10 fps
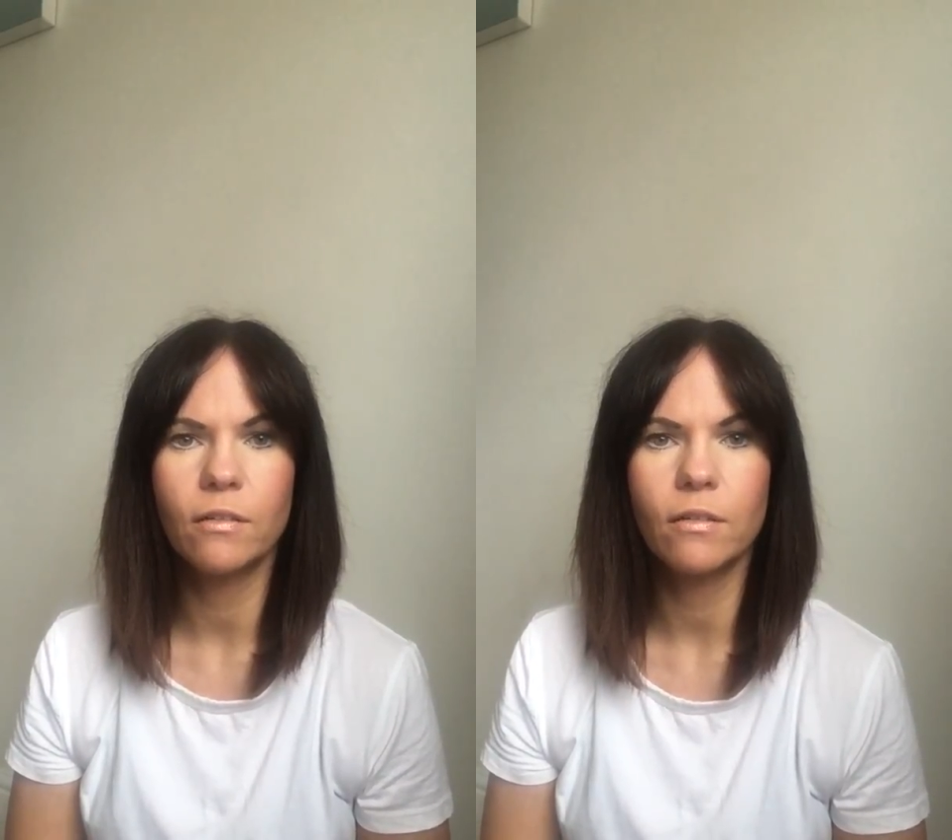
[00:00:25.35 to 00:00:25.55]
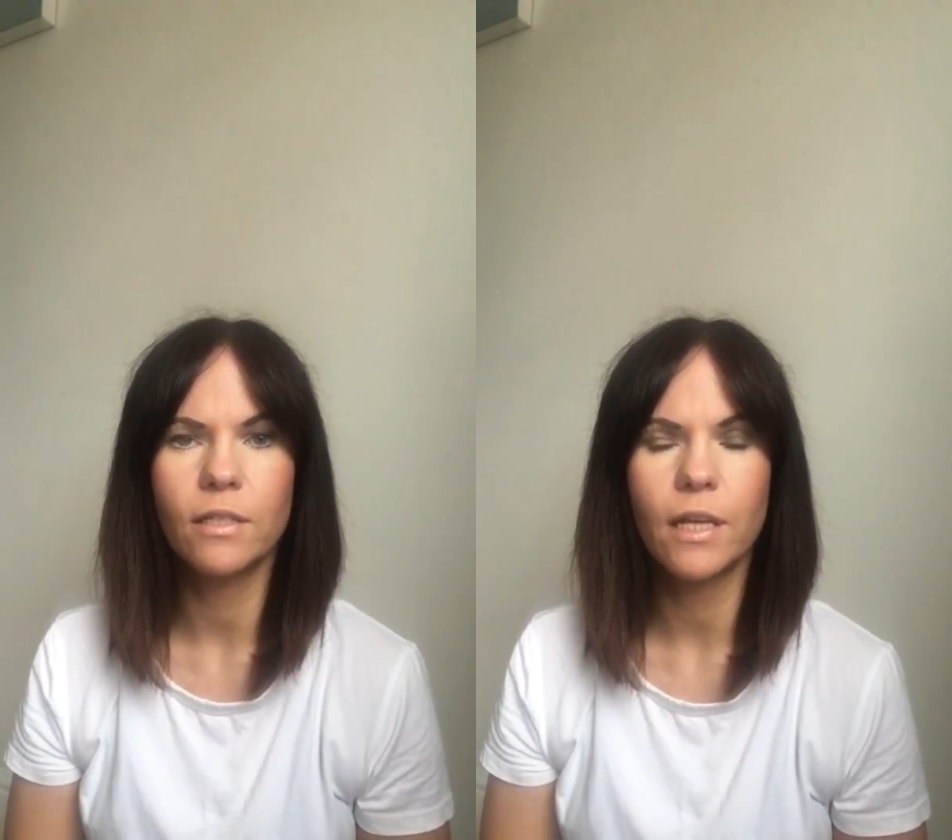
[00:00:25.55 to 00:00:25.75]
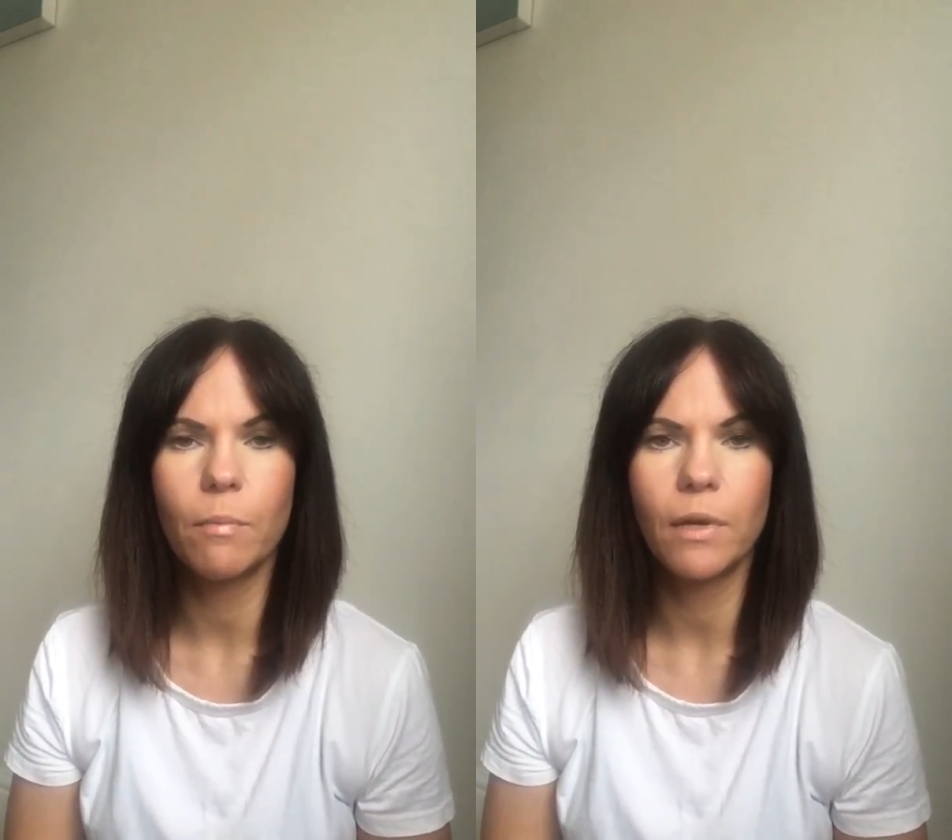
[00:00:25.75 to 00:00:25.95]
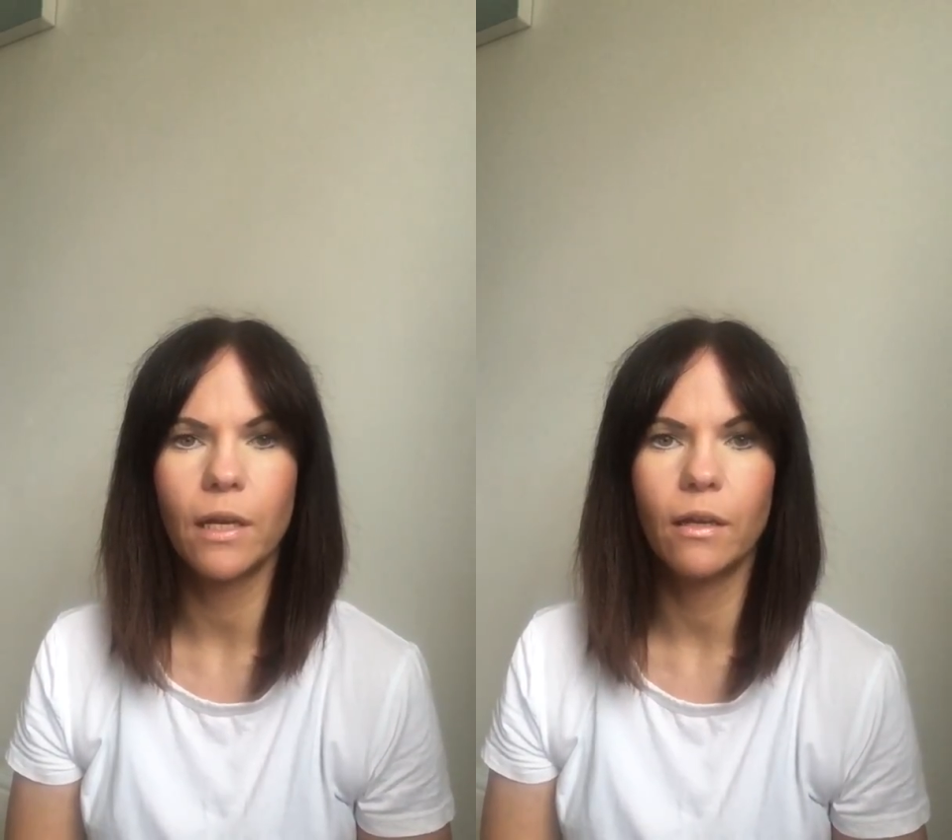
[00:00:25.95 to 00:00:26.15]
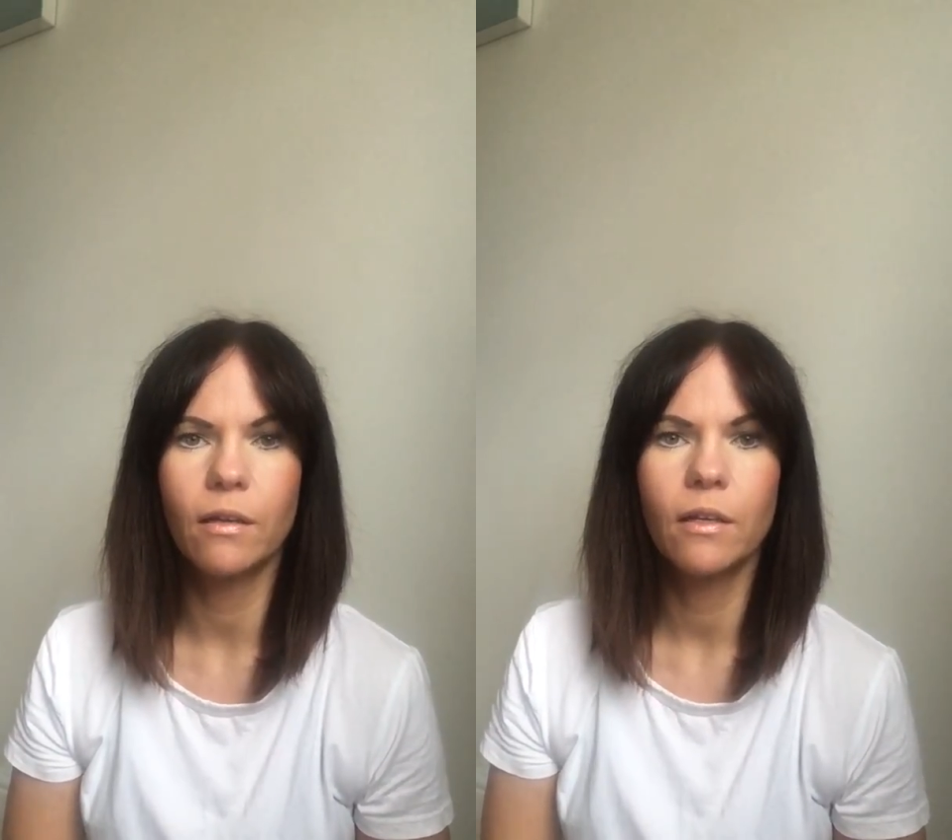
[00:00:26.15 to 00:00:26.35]
the
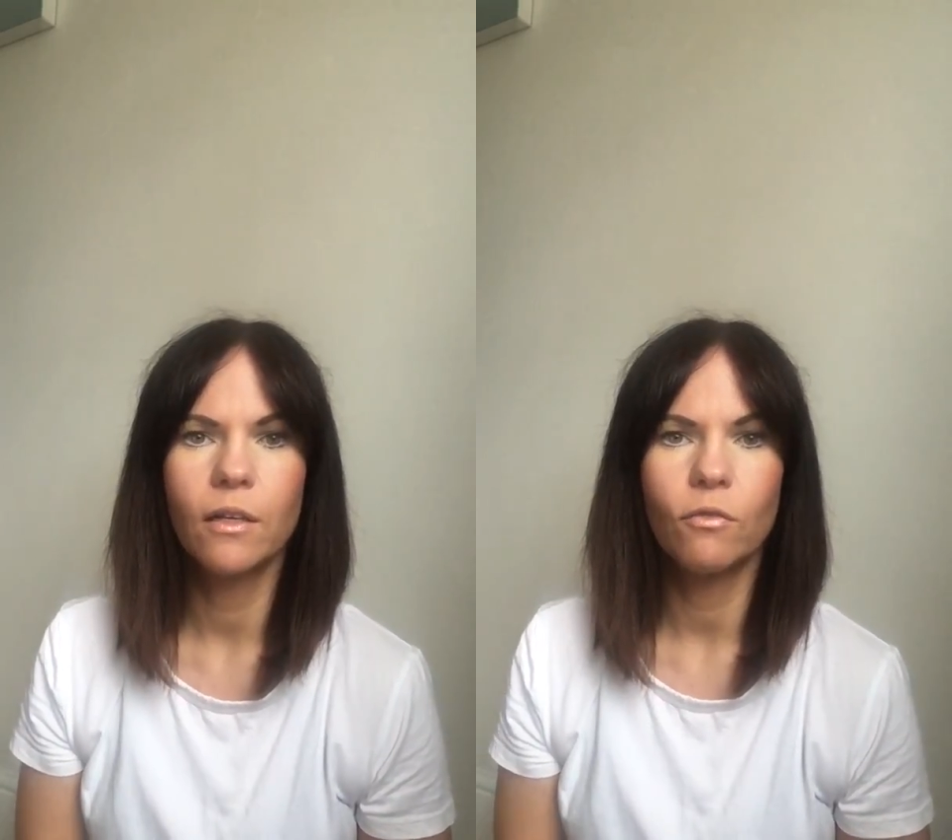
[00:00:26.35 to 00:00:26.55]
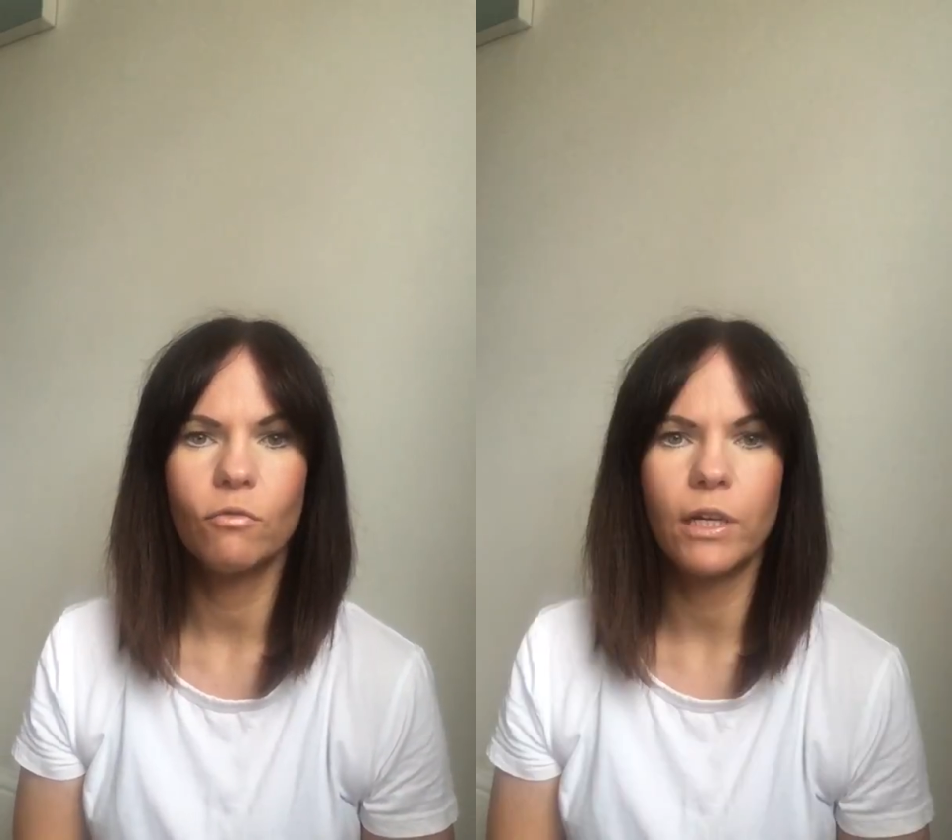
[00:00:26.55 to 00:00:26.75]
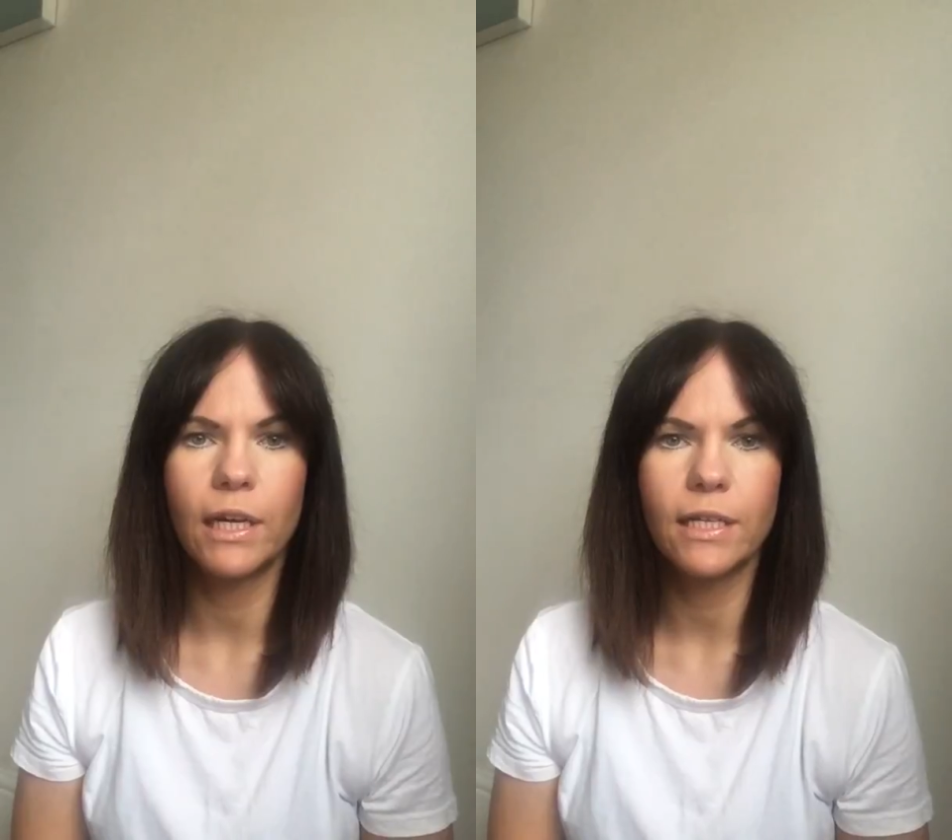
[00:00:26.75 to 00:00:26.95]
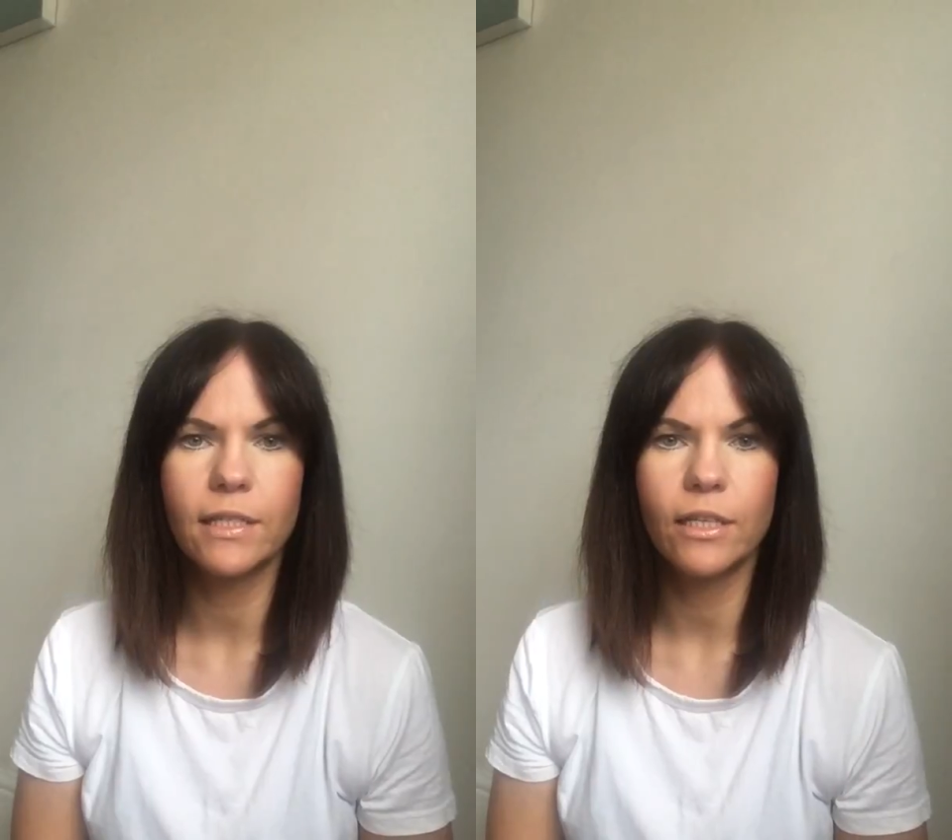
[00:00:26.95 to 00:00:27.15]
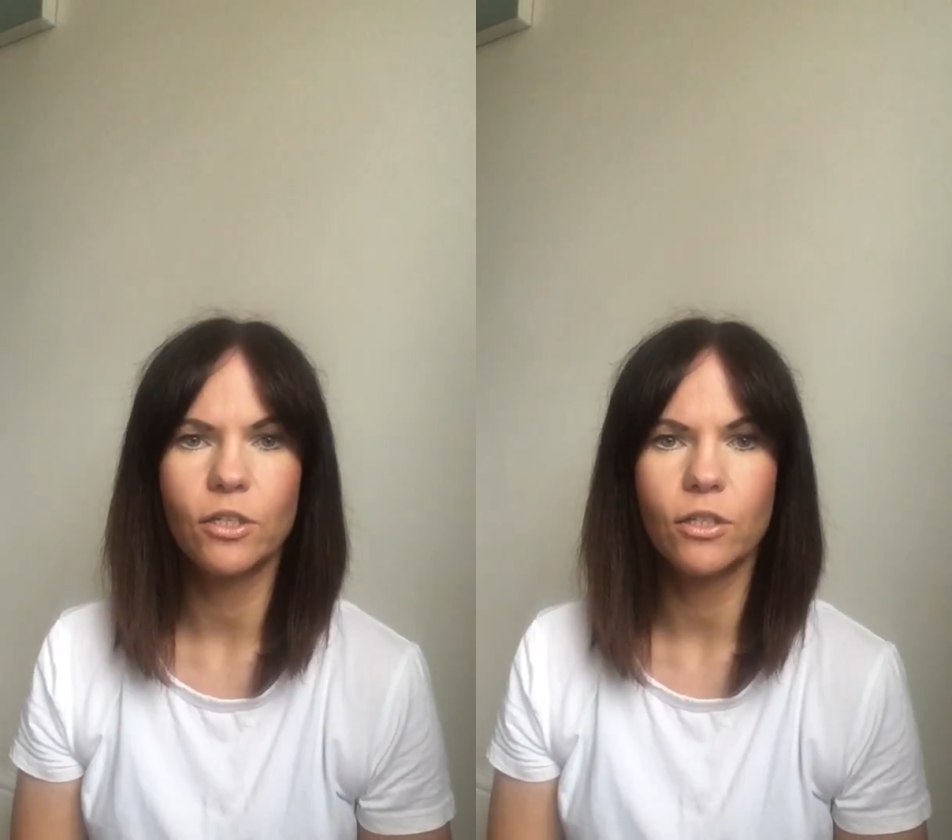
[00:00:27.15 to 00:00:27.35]
10-minute
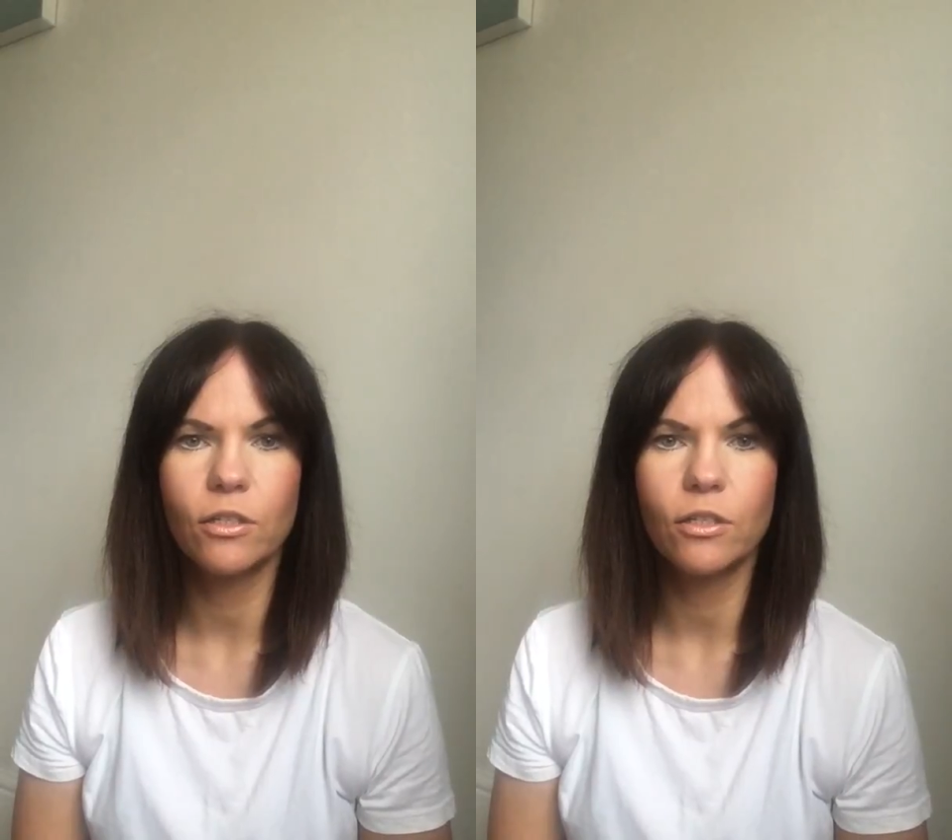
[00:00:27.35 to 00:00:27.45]
relaxation.